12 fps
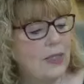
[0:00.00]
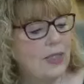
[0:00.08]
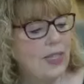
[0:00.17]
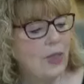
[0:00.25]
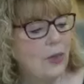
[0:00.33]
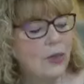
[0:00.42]
to
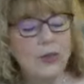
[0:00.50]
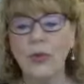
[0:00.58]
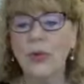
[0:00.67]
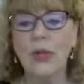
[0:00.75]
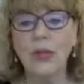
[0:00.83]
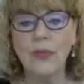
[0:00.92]
take
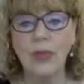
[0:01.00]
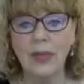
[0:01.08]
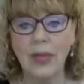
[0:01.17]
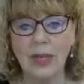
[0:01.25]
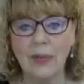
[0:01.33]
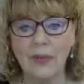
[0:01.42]
control of
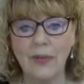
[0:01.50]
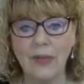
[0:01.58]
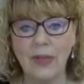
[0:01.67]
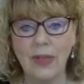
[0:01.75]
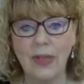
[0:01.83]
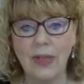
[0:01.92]
your life.
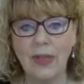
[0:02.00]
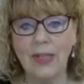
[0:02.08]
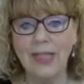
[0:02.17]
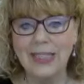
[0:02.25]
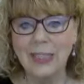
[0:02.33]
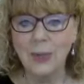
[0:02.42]

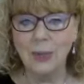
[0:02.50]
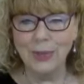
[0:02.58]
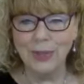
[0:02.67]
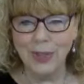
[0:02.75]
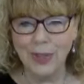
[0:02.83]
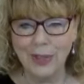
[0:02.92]
That's what
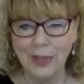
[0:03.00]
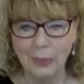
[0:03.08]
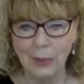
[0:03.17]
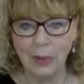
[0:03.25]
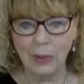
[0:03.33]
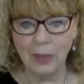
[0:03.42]
we're talking
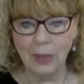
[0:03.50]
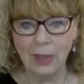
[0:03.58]
about.